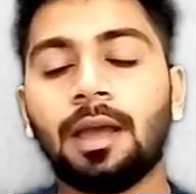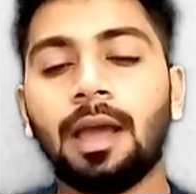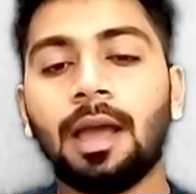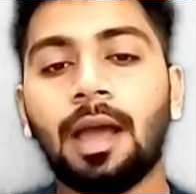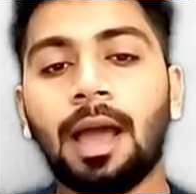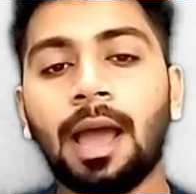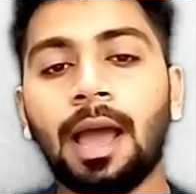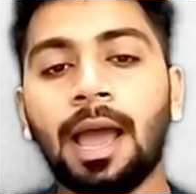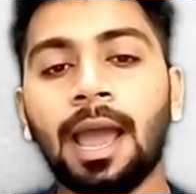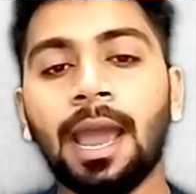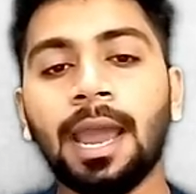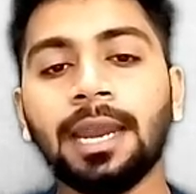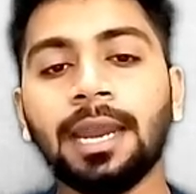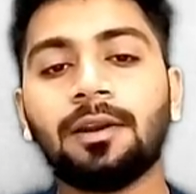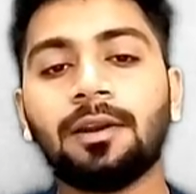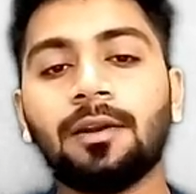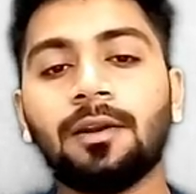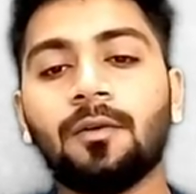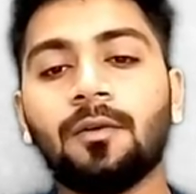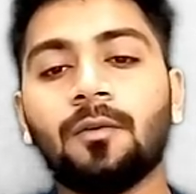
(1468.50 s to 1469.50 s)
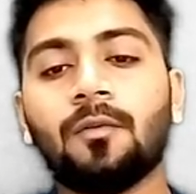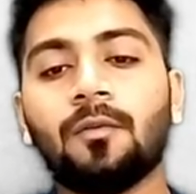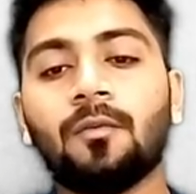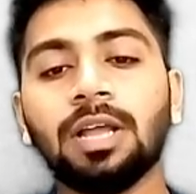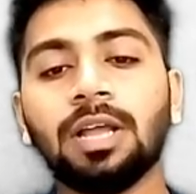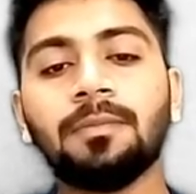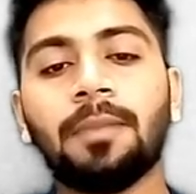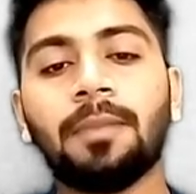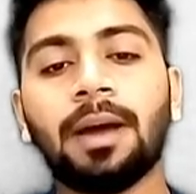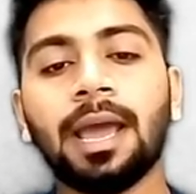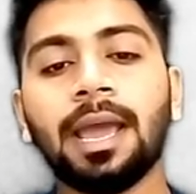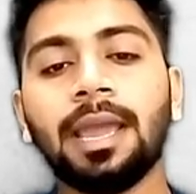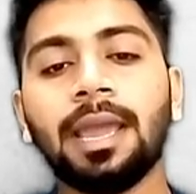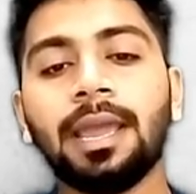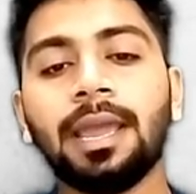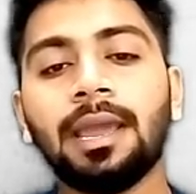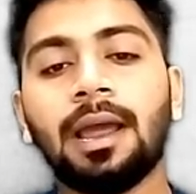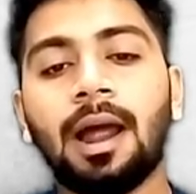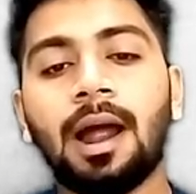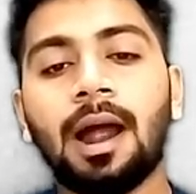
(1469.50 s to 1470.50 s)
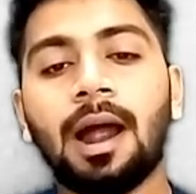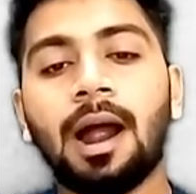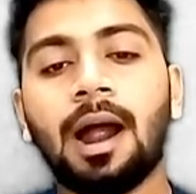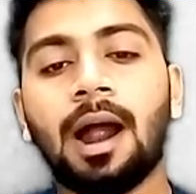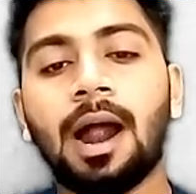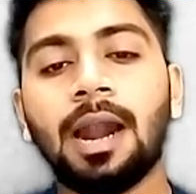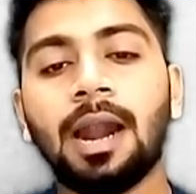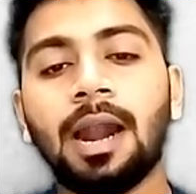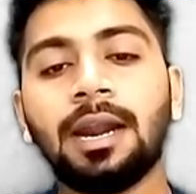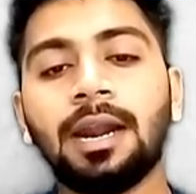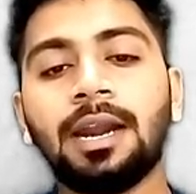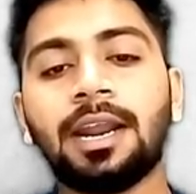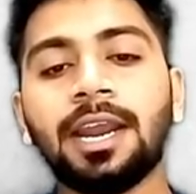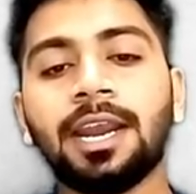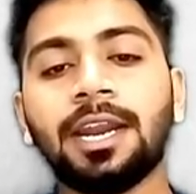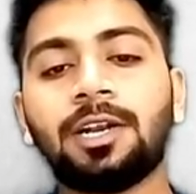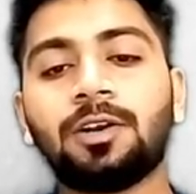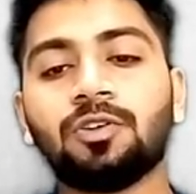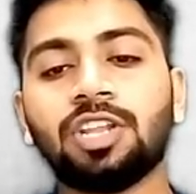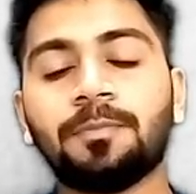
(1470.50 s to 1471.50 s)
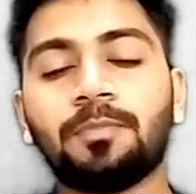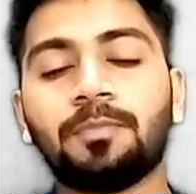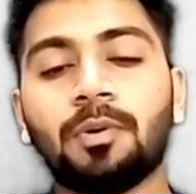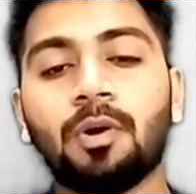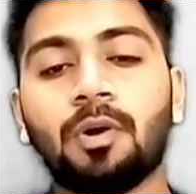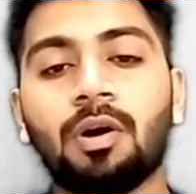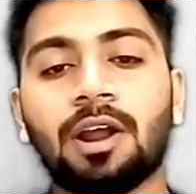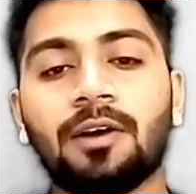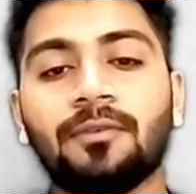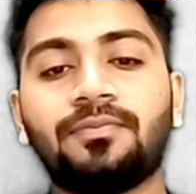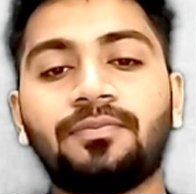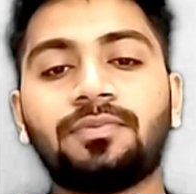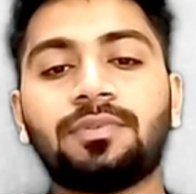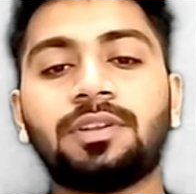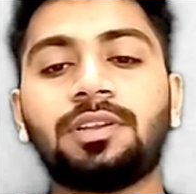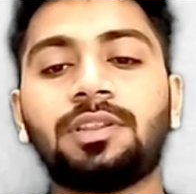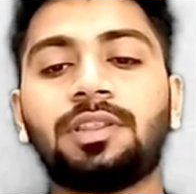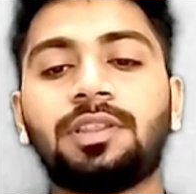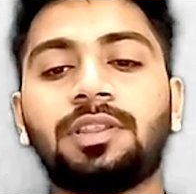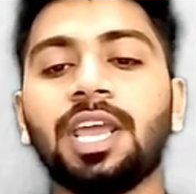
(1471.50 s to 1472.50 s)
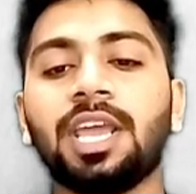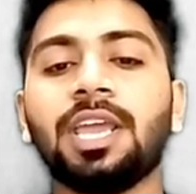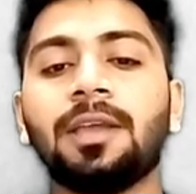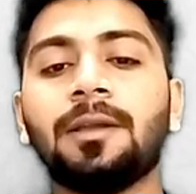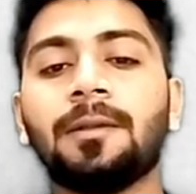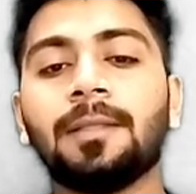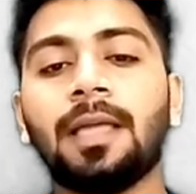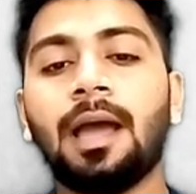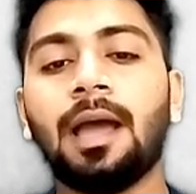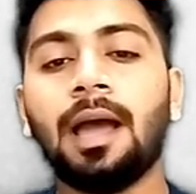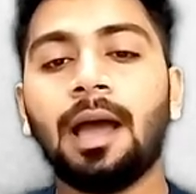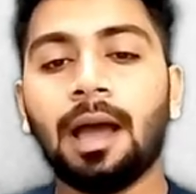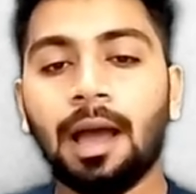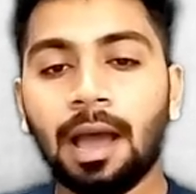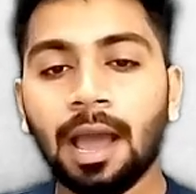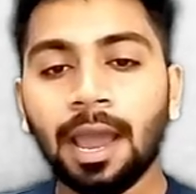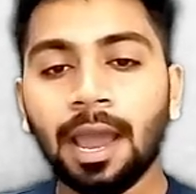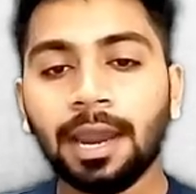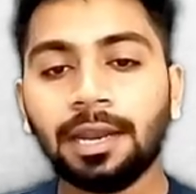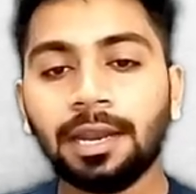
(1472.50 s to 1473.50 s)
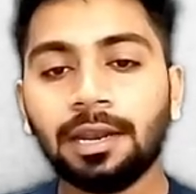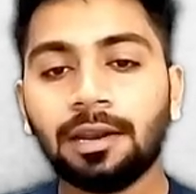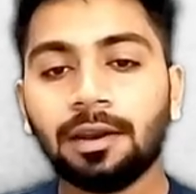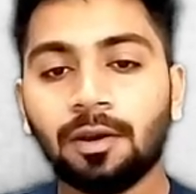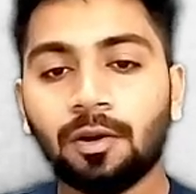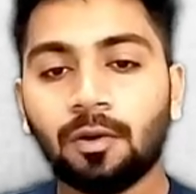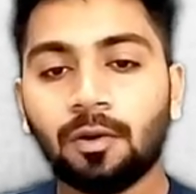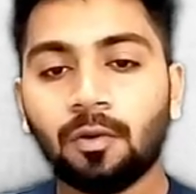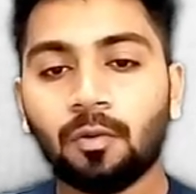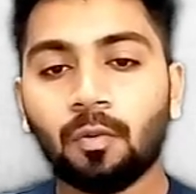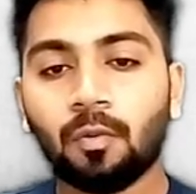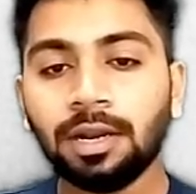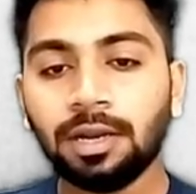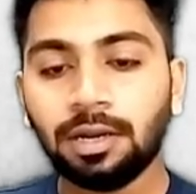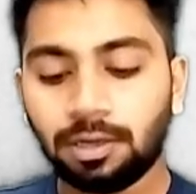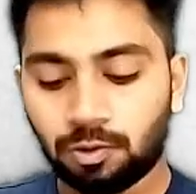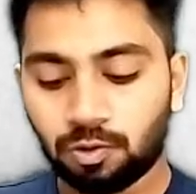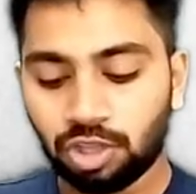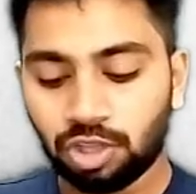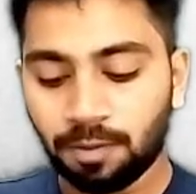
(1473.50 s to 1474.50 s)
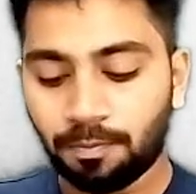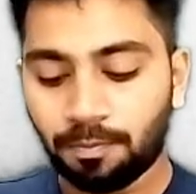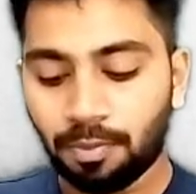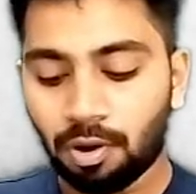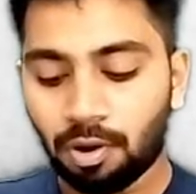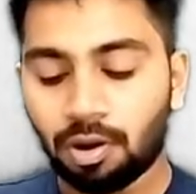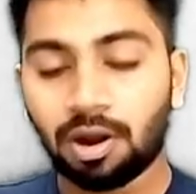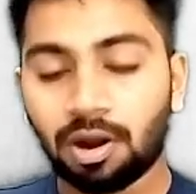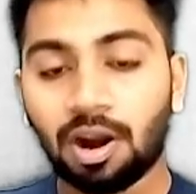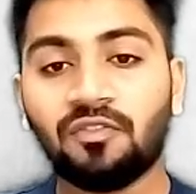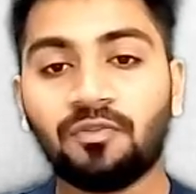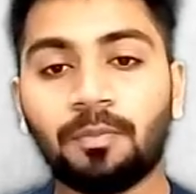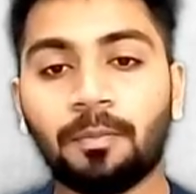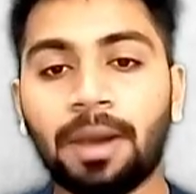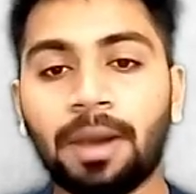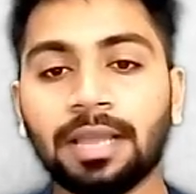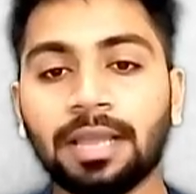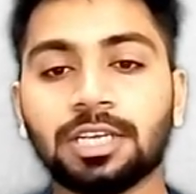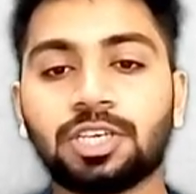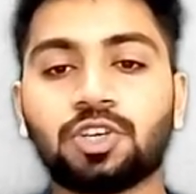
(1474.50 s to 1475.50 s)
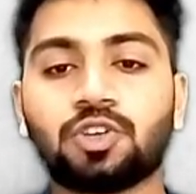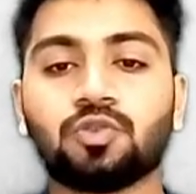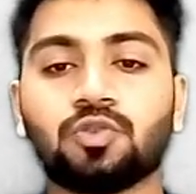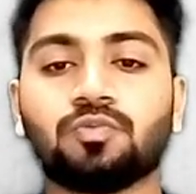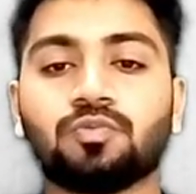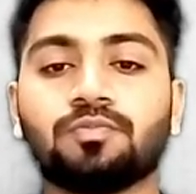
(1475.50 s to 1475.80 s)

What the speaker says: and 1 by 100 to the power of 3 and 1 to the power of minus 2.